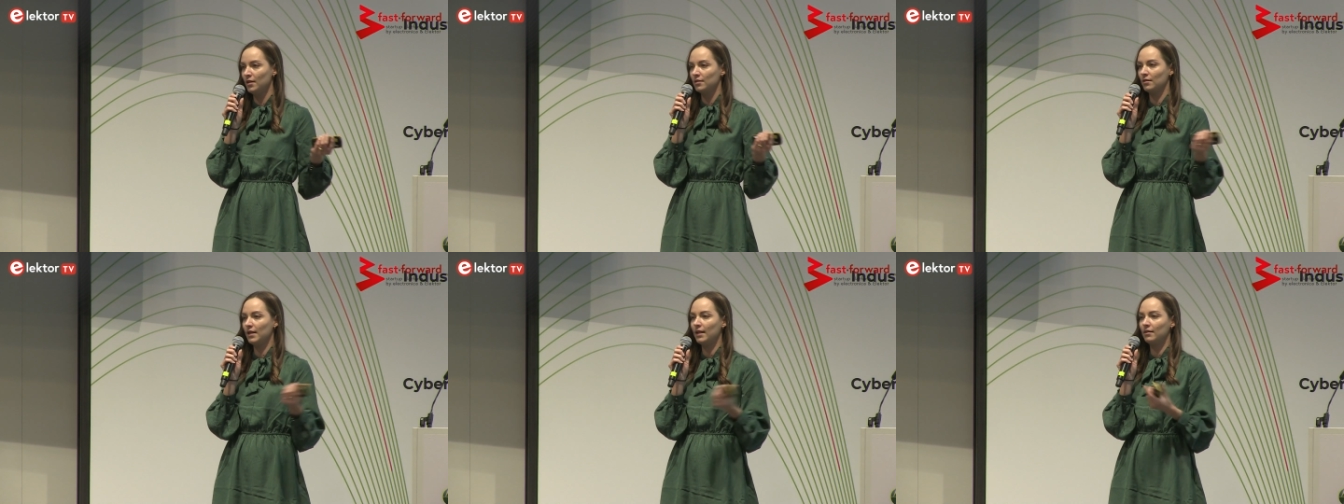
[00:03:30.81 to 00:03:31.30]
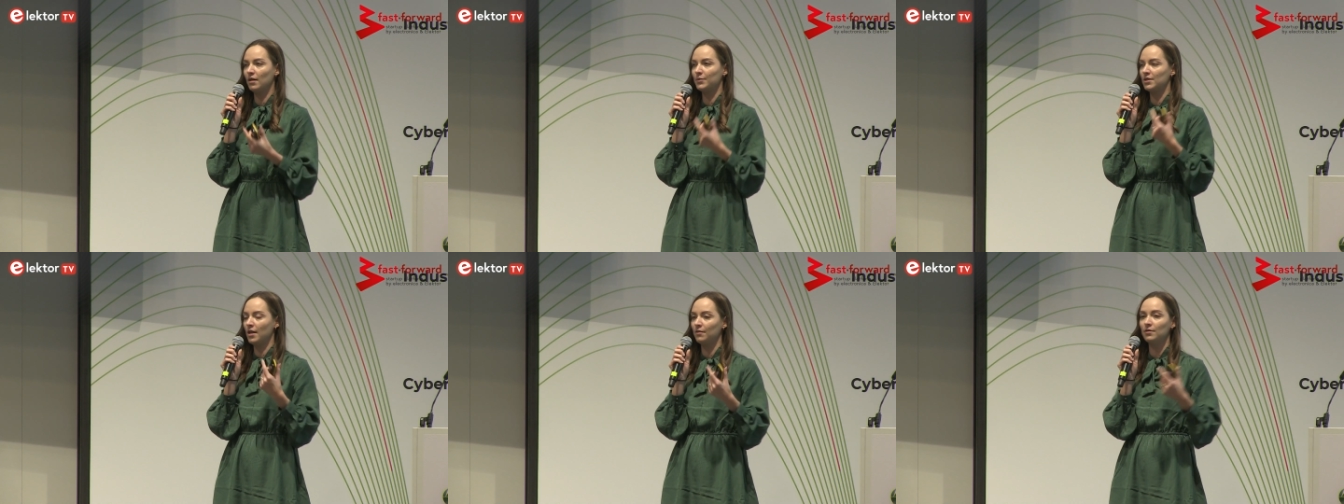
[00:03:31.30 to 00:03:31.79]
So that
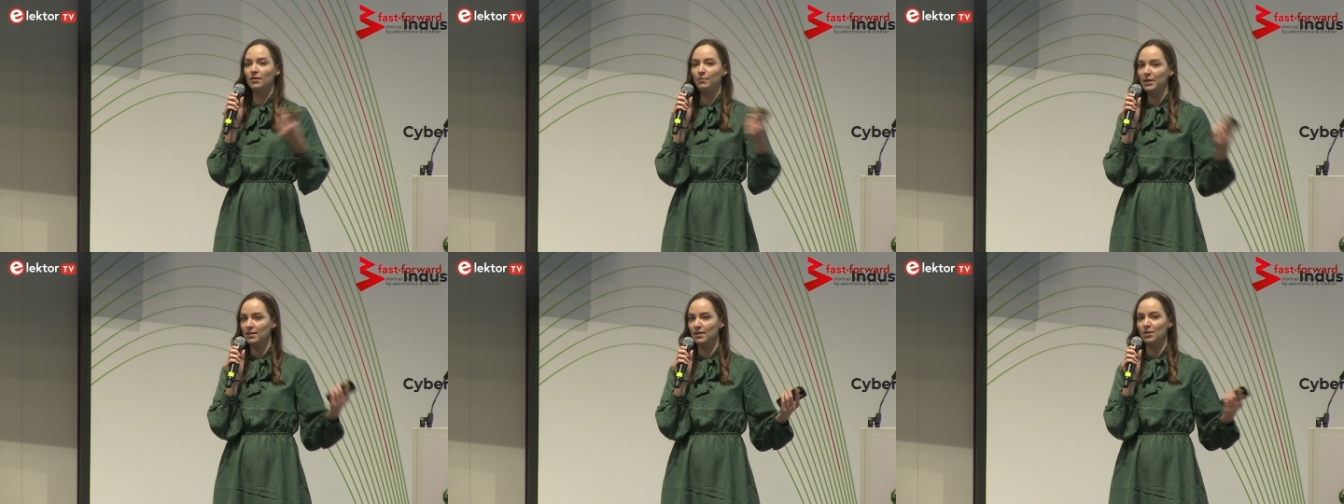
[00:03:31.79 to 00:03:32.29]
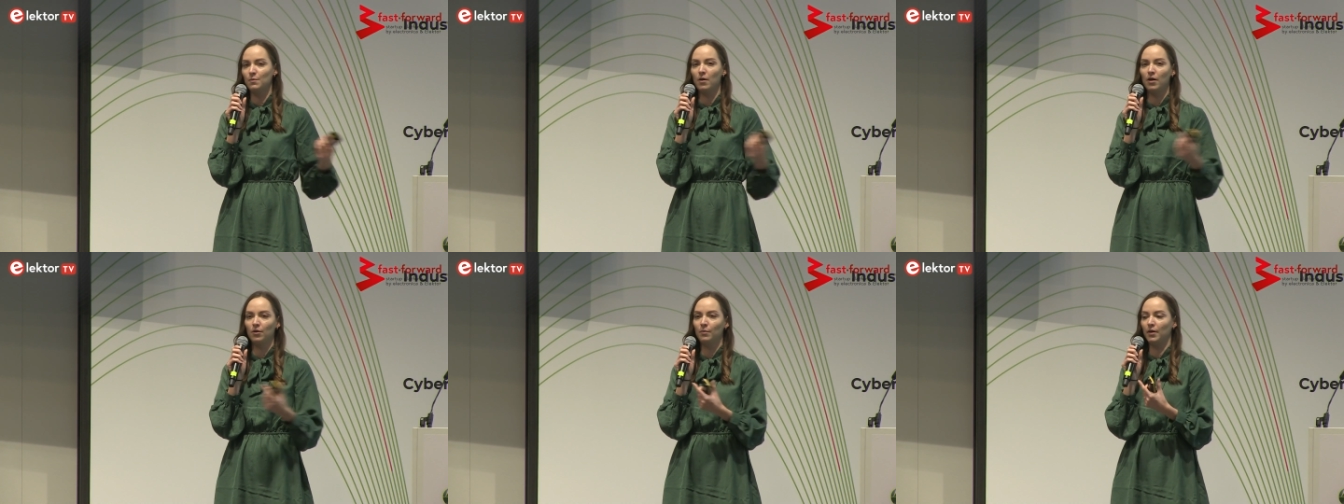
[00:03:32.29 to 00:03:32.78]
comes down to the business
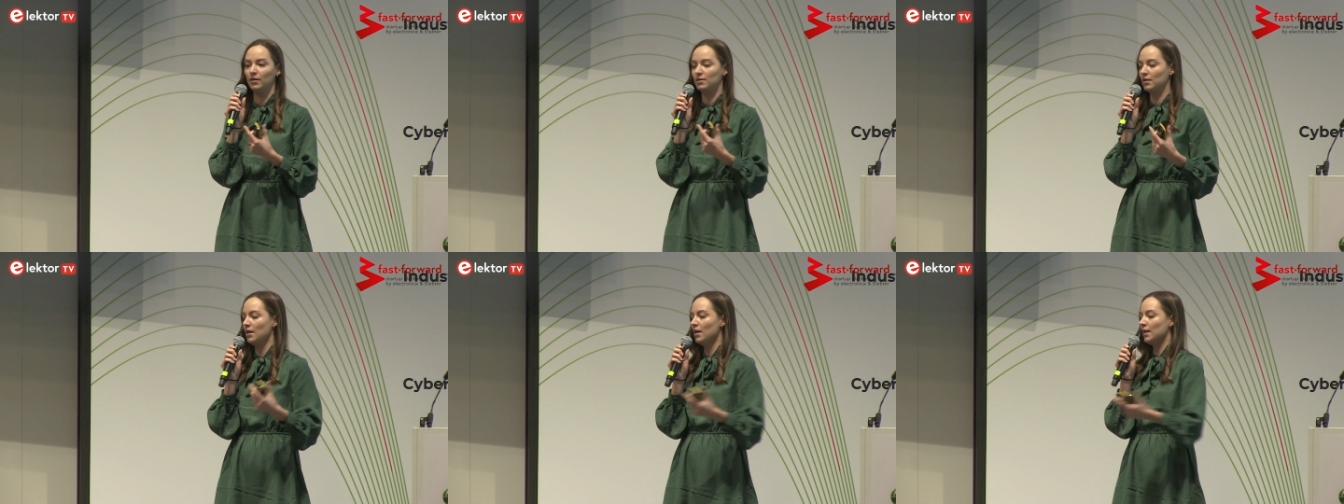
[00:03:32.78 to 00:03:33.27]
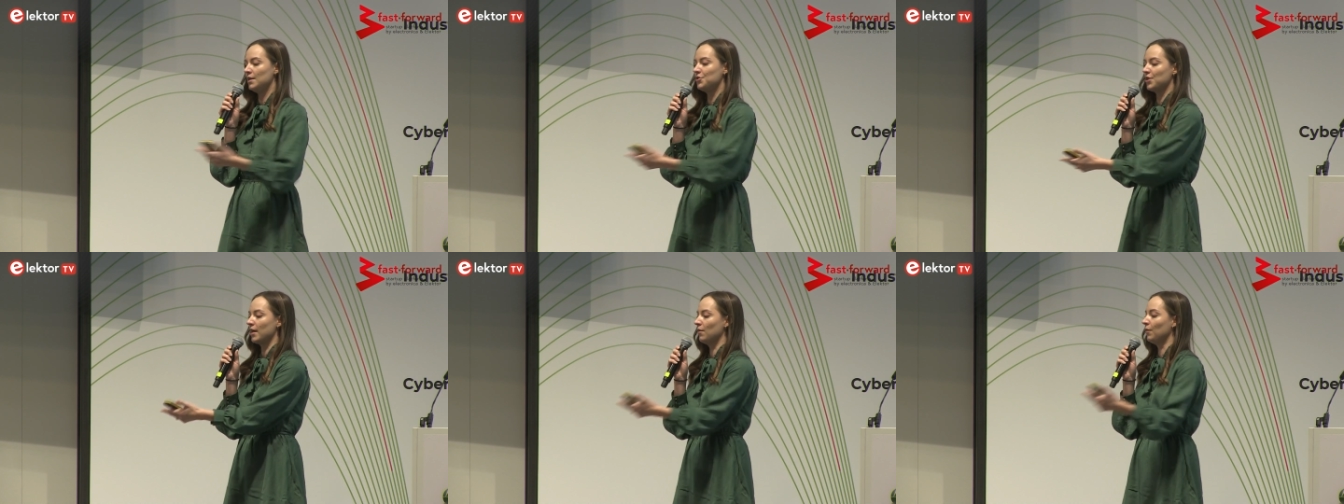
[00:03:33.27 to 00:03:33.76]
model, but in
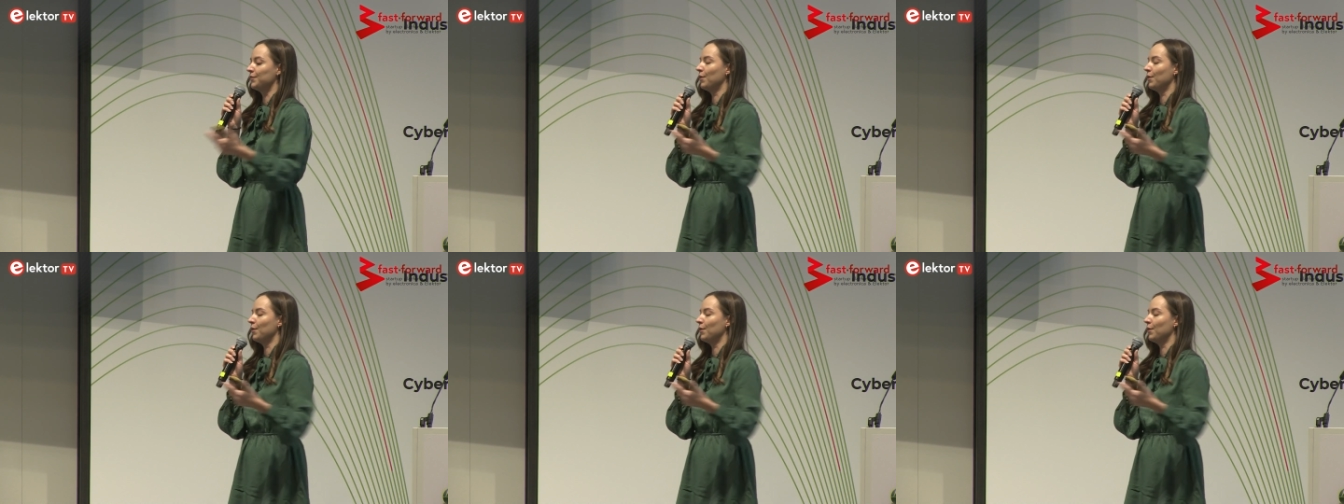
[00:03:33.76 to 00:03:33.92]
general,